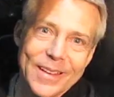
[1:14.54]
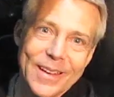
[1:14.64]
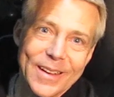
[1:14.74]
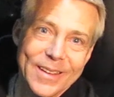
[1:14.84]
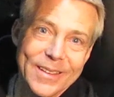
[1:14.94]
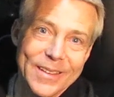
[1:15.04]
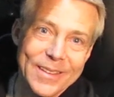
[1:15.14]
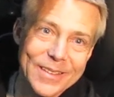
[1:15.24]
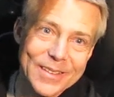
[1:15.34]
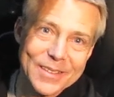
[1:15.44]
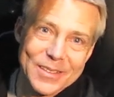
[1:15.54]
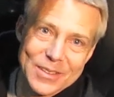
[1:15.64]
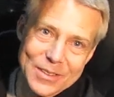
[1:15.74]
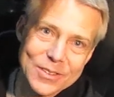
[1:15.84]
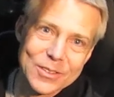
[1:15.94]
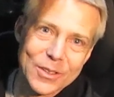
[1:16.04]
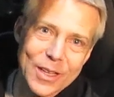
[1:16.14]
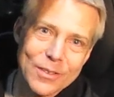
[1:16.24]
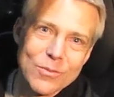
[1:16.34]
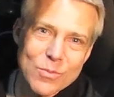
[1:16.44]
uh, so
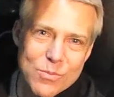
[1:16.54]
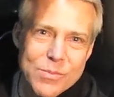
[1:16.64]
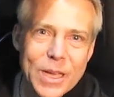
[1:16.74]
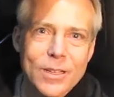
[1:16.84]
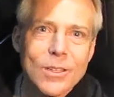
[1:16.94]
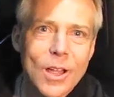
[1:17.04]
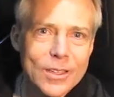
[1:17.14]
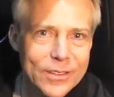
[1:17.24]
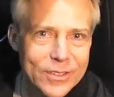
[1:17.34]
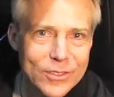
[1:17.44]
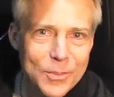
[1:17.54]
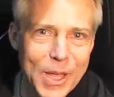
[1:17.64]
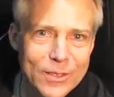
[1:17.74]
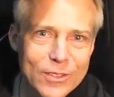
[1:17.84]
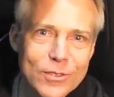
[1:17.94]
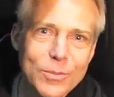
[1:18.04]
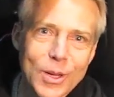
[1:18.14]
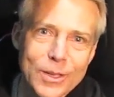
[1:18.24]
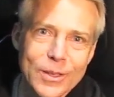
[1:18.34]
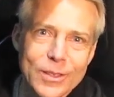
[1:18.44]
that made it a lot less expensive,
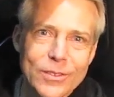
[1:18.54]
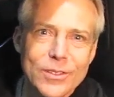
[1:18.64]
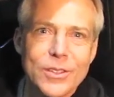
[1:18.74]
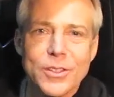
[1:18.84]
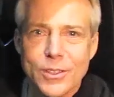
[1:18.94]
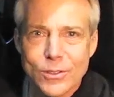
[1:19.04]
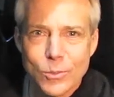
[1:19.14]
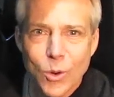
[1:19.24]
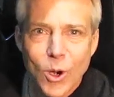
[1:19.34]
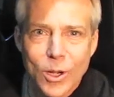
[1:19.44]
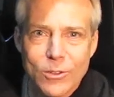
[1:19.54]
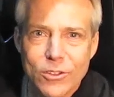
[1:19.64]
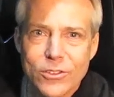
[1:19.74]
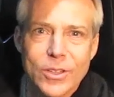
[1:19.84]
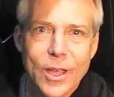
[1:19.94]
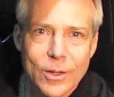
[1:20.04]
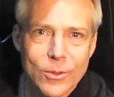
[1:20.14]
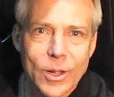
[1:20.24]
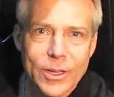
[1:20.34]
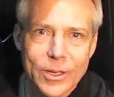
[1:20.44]
but it still needs some work just to get it
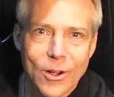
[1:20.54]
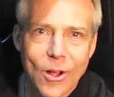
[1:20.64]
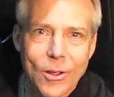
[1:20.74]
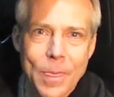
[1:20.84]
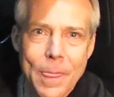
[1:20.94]
running at all.